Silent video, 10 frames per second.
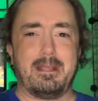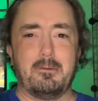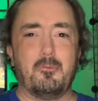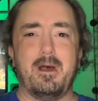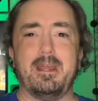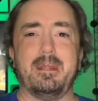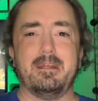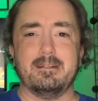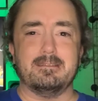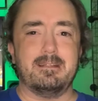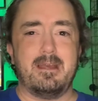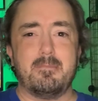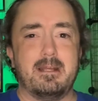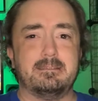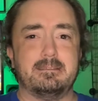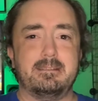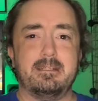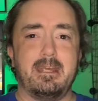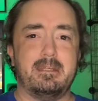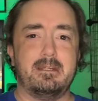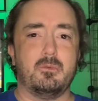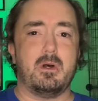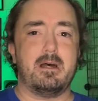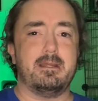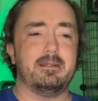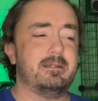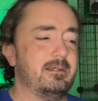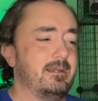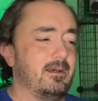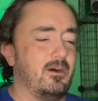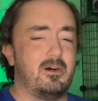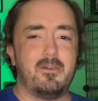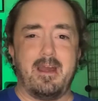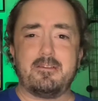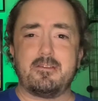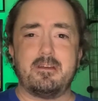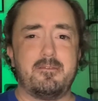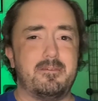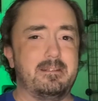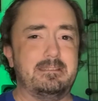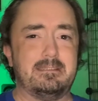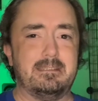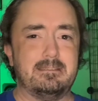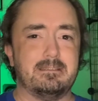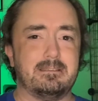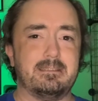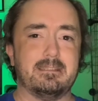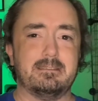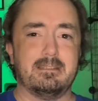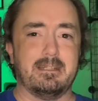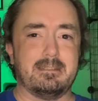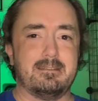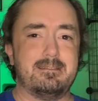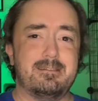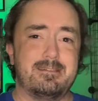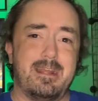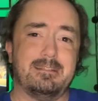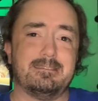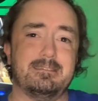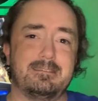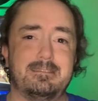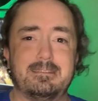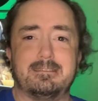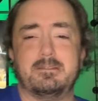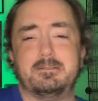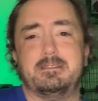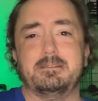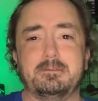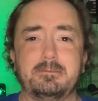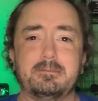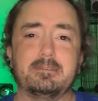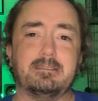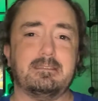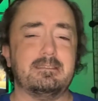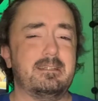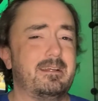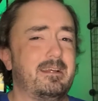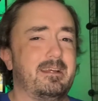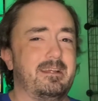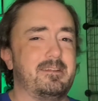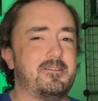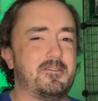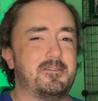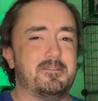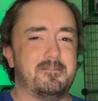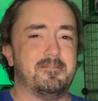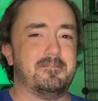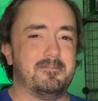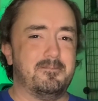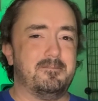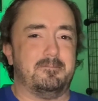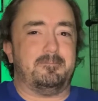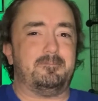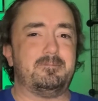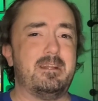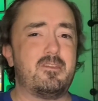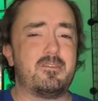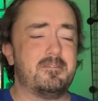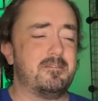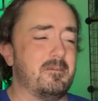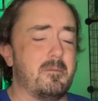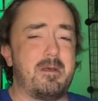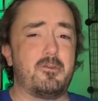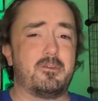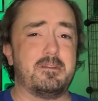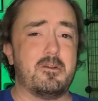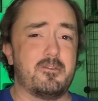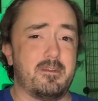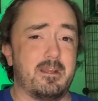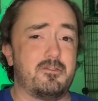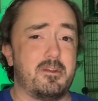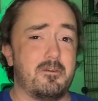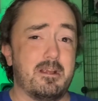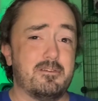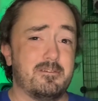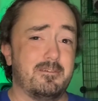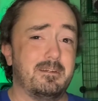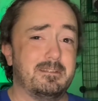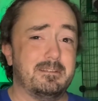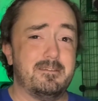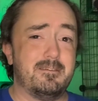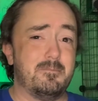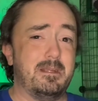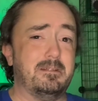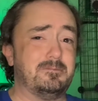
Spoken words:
and white and MICKEY, all that stuff. These kids are singing, like, dancing to disco tunes, and it's the Mouseketeers of the next generation to me.